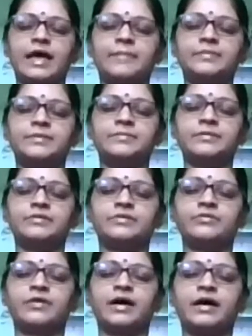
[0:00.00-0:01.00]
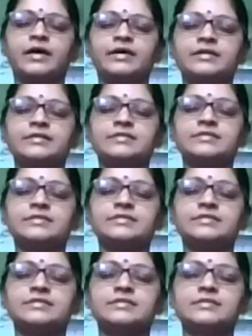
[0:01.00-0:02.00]
abdomen
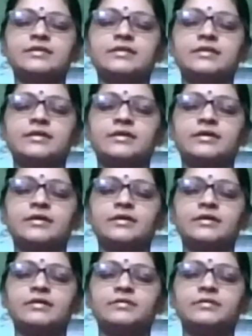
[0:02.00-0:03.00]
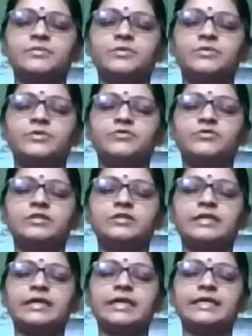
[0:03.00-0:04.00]
rises. The beautiful
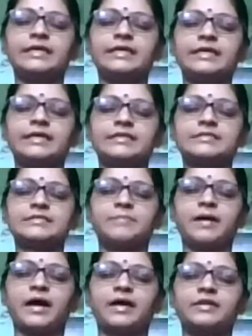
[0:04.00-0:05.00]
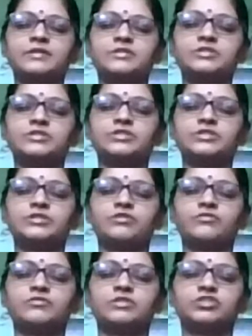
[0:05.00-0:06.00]
3D expansion
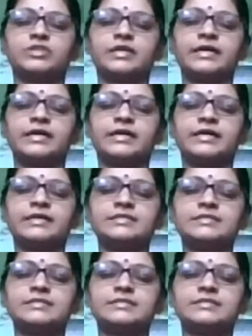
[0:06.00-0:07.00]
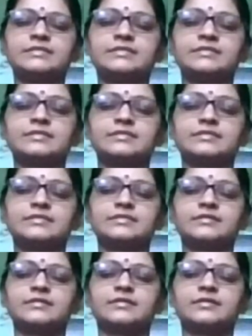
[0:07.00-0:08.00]
of the chest.
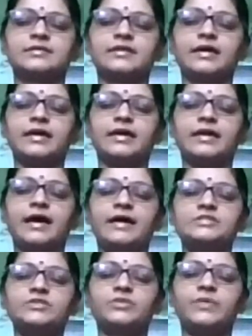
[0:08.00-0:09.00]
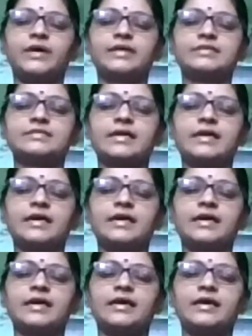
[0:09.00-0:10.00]
And as you
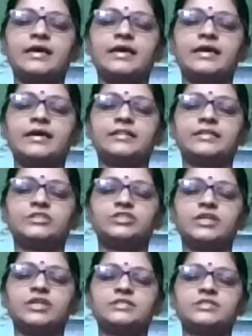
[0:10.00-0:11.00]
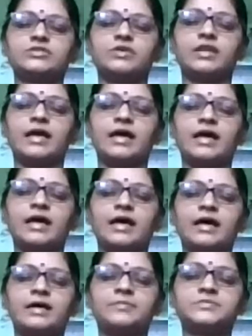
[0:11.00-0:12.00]
exhale, the chest
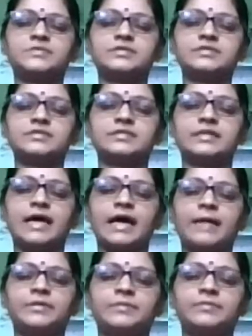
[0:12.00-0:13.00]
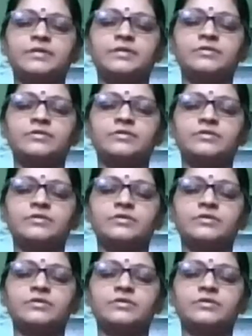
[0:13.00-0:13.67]
collapses, the abdomen